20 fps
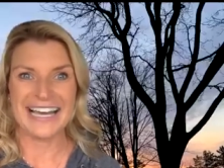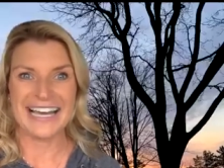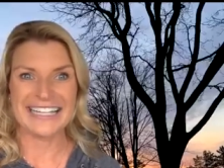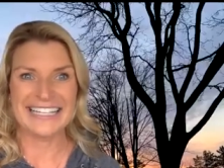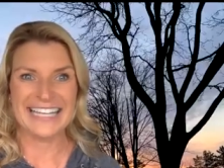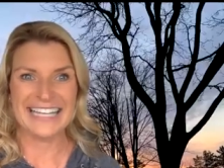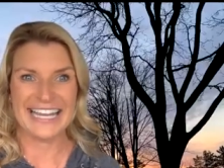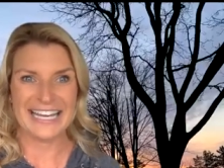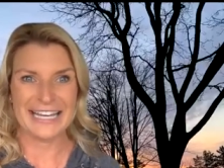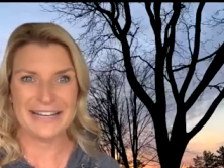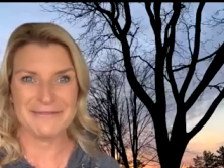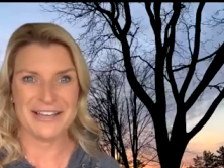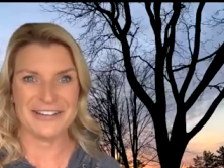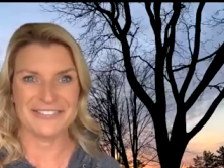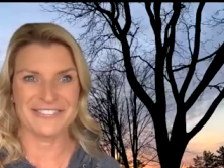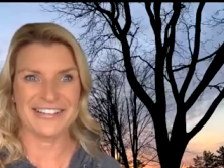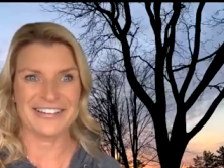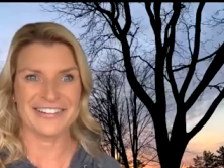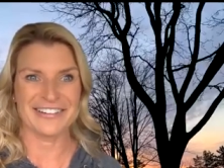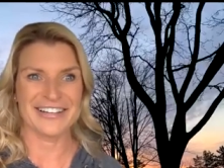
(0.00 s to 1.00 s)
a game
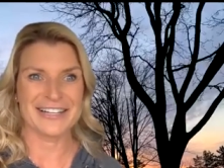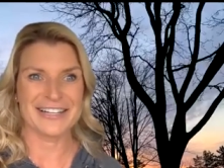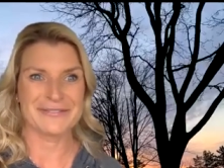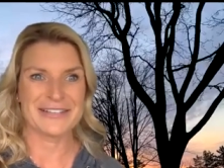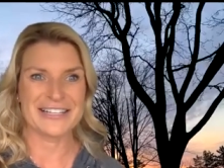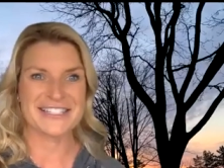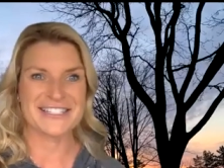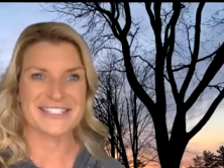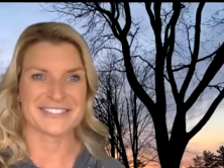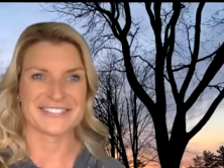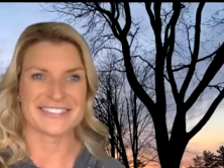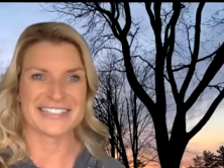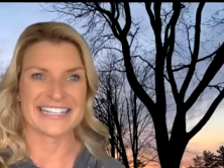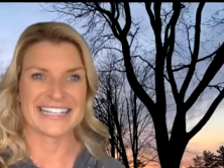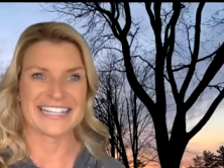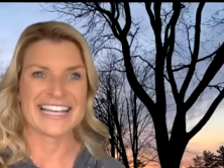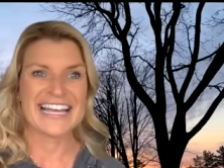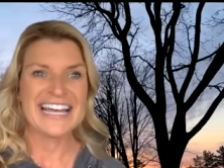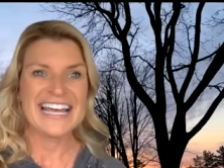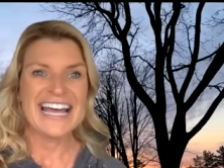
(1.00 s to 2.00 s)
that we are going to be
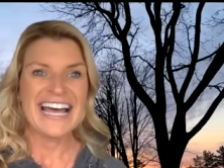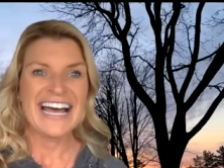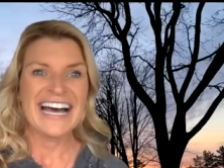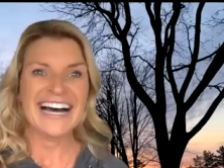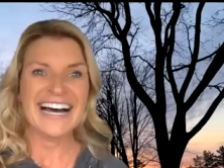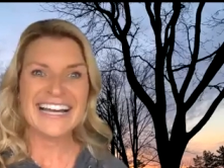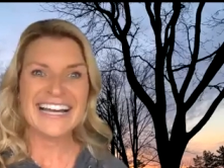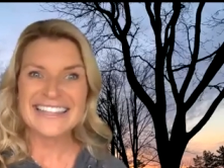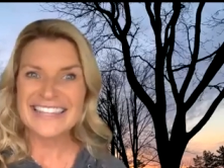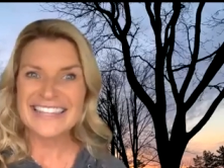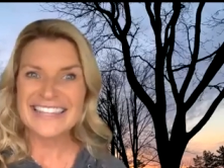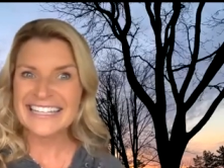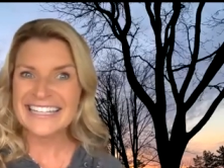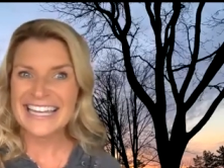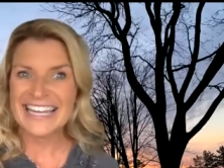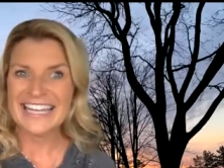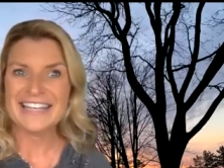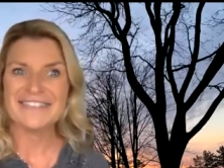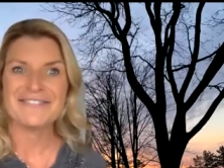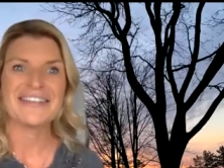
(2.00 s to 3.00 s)
doing. Uh, the
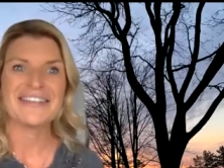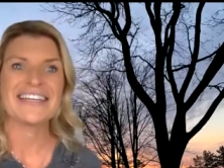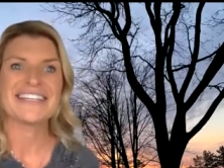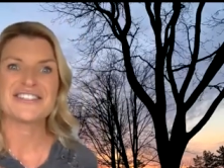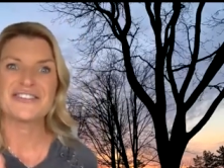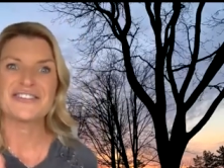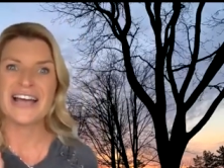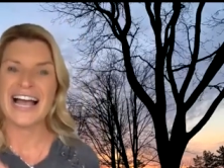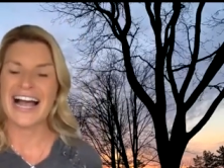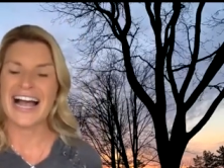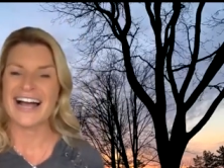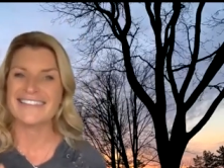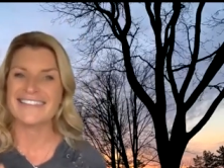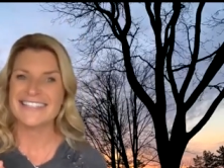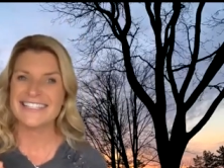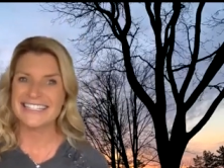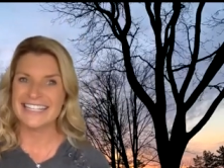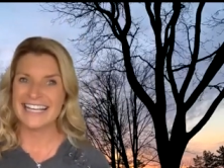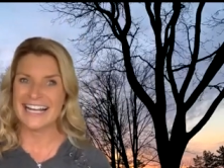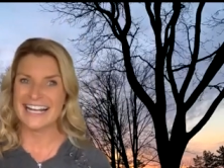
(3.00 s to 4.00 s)
game is you have
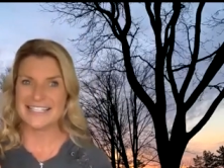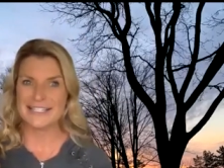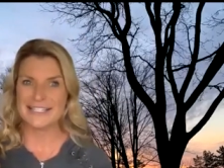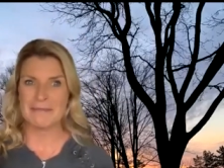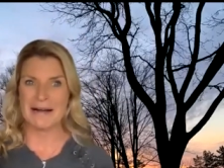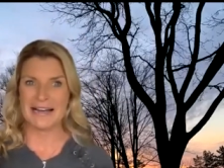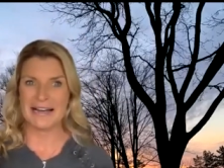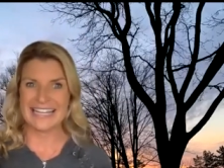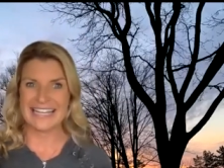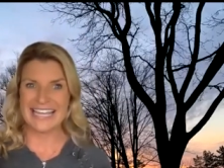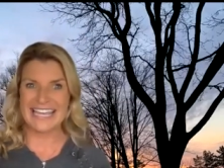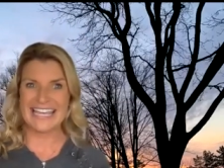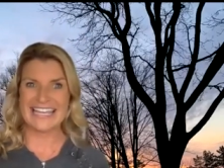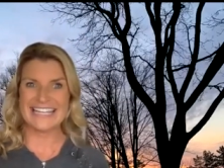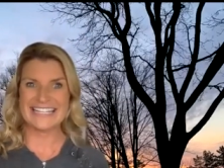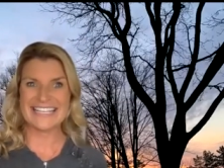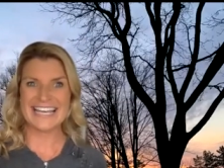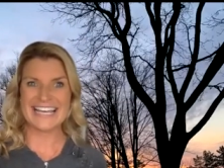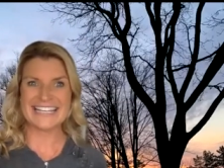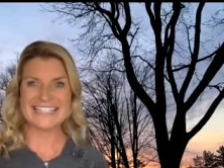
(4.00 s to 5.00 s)
to guess my
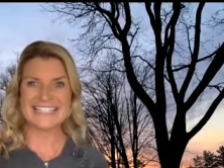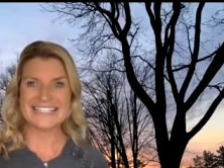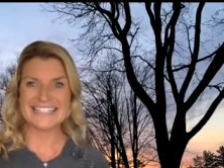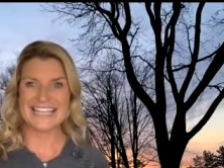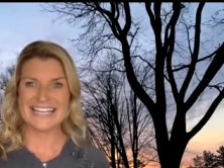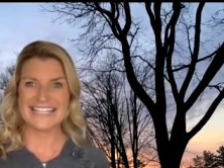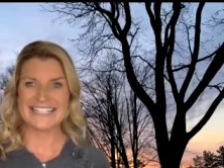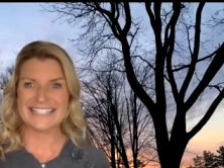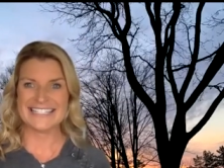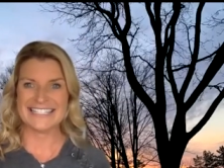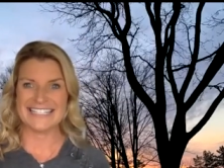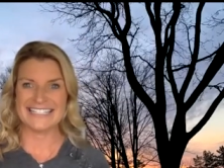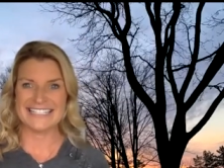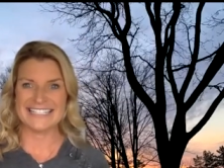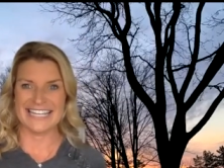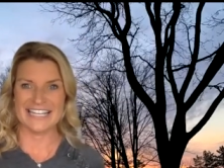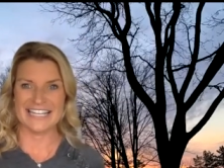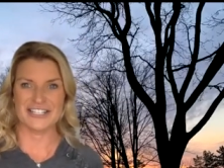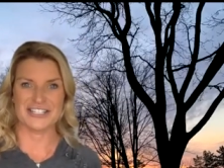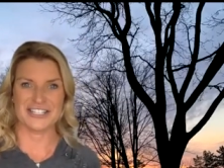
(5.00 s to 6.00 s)
end
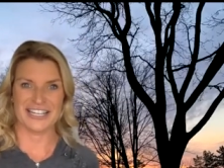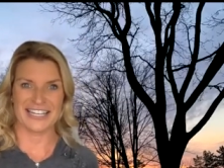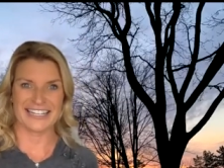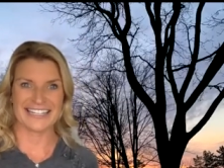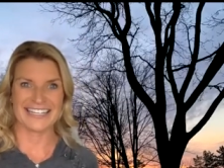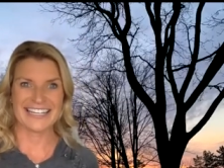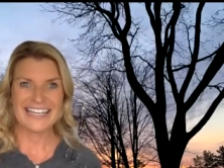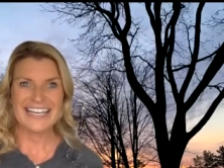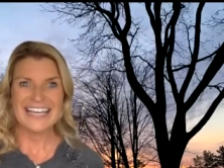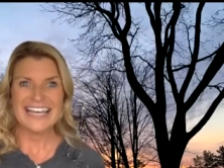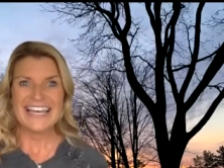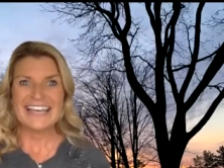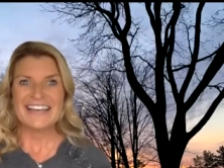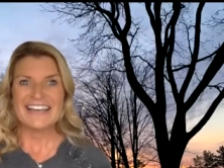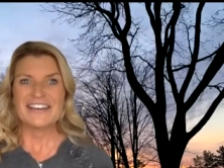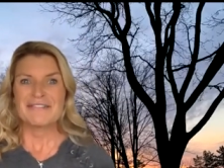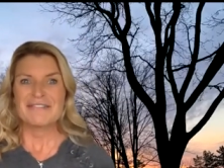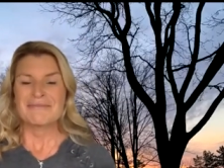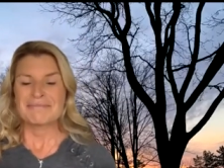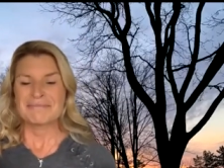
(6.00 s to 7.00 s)
destination.
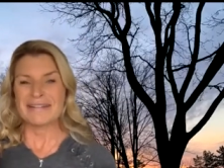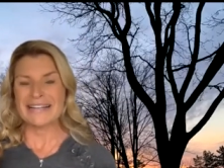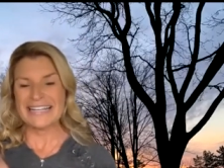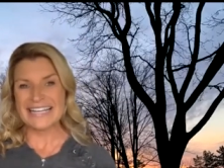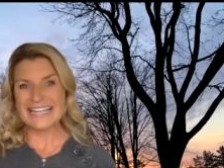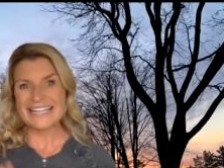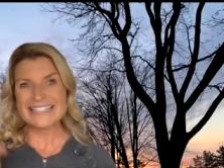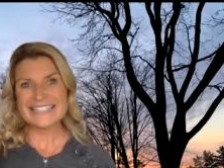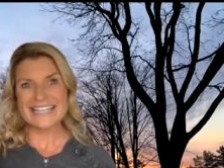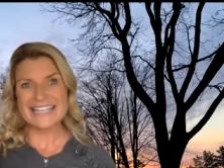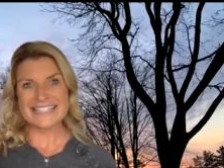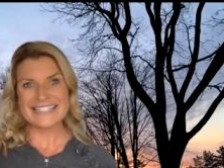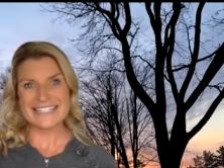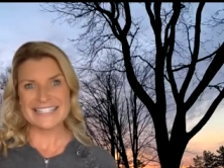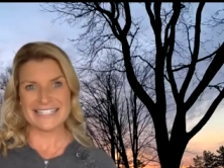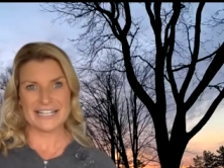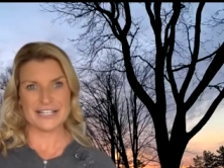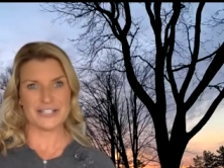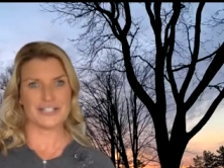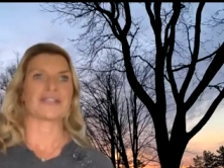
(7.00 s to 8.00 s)
My end
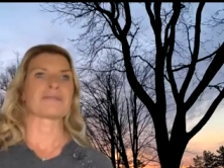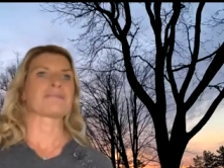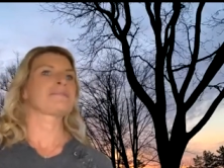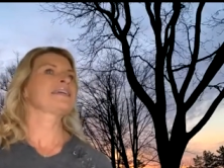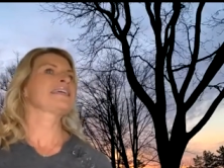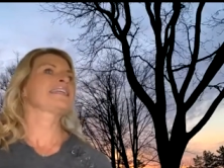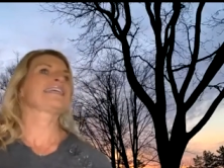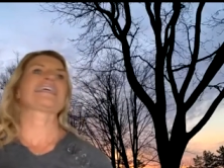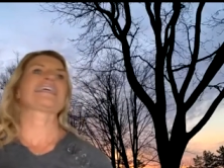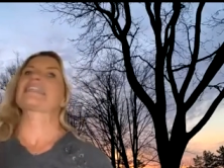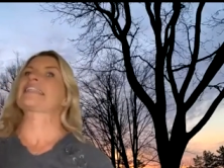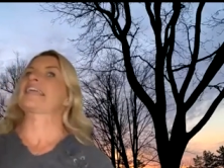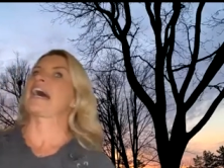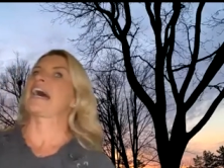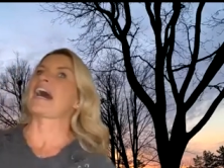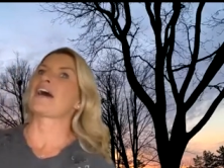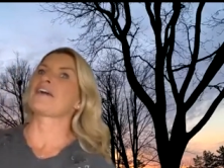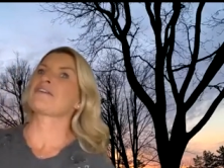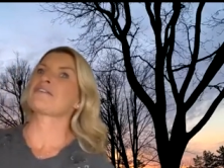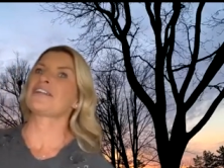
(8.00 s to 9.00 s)
destination, meaning
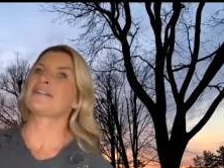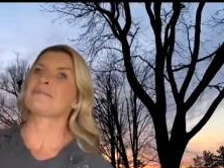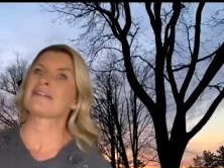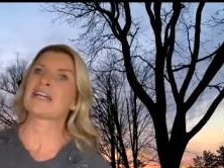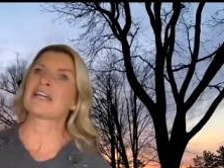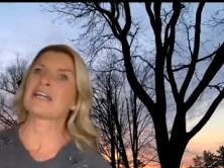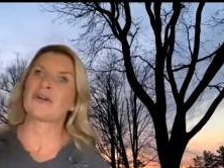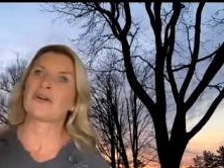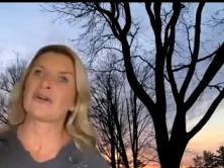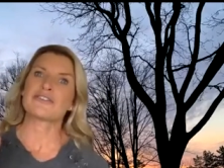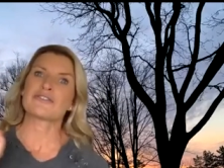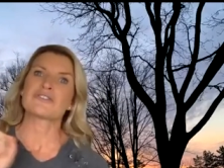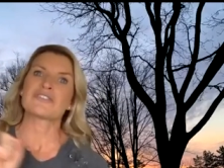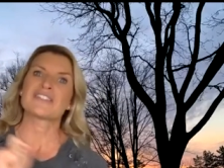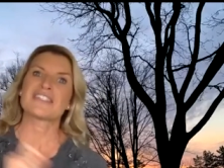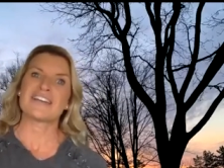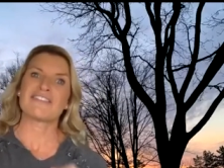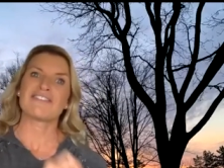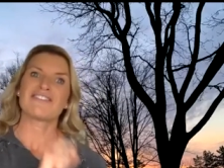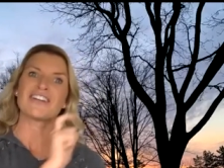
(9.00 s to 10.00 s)
that I'm going to be going to
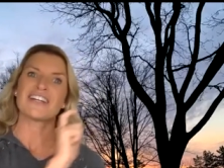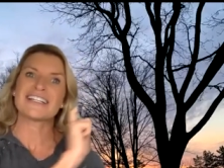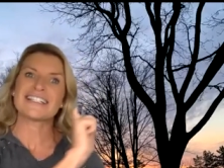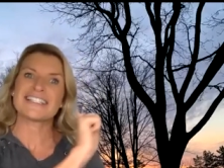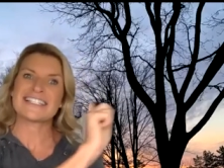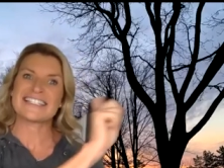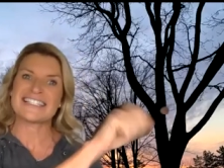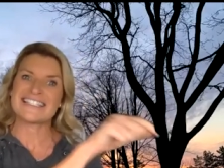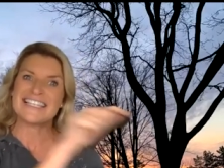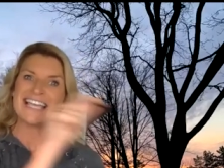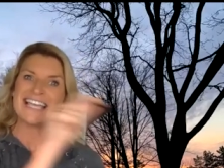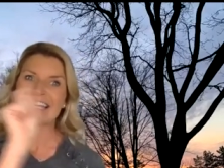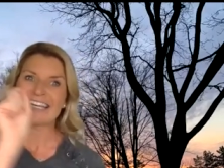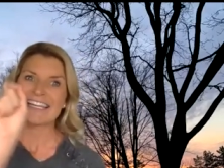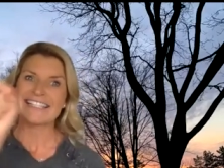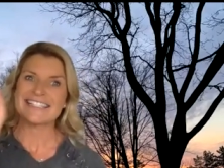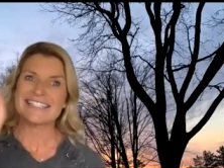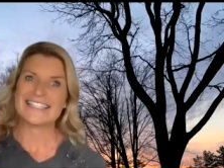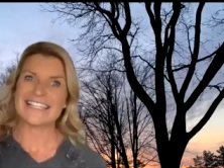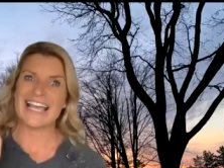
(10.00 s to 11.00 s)
different
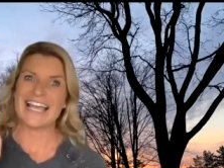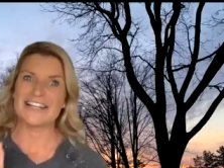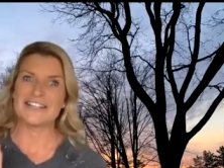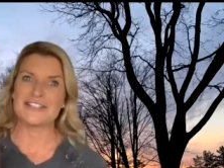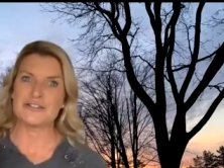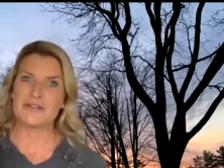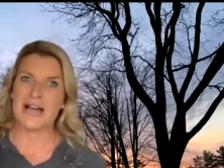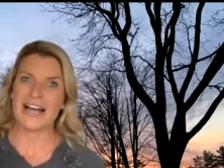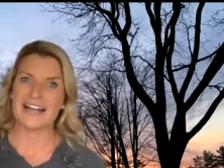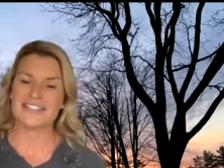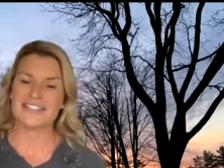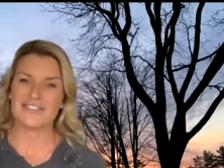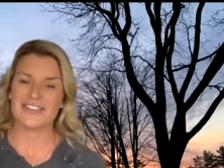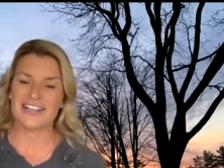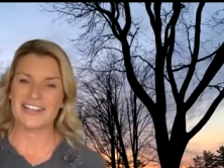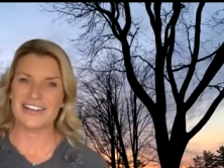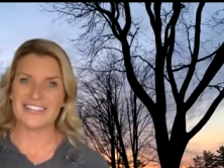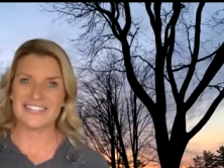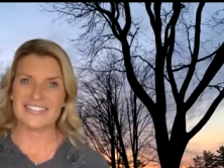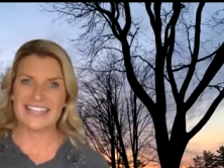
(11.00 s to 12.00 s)
states, and you have to
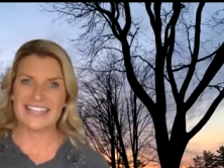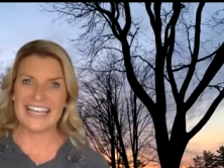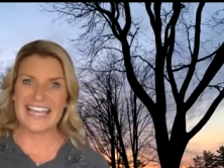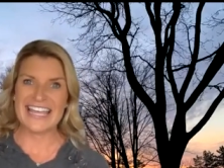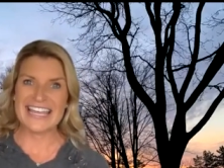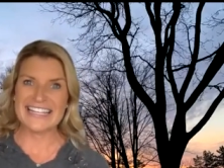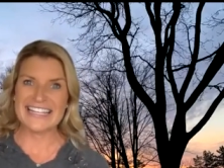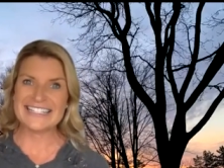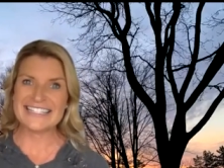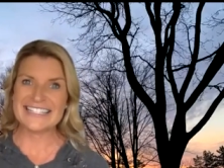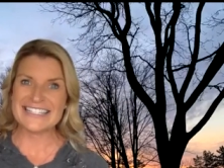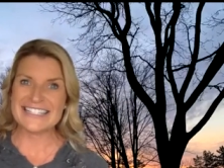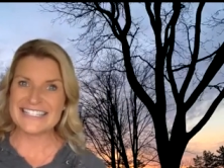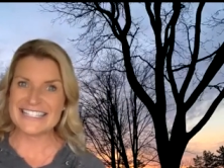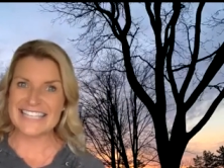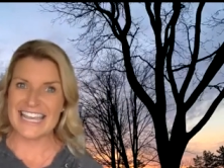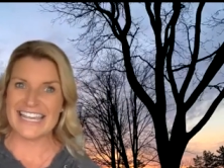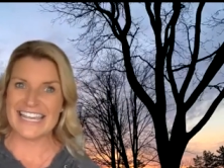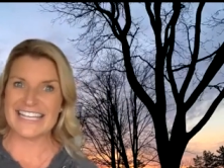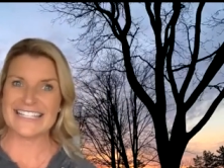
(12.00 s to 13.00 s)
figure out the end
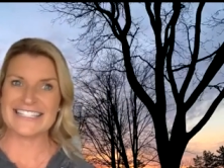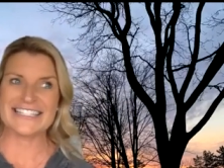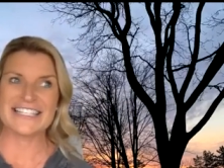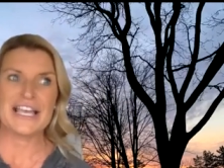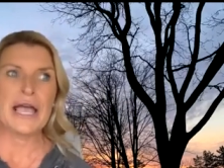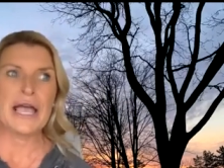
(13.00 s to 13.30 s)
state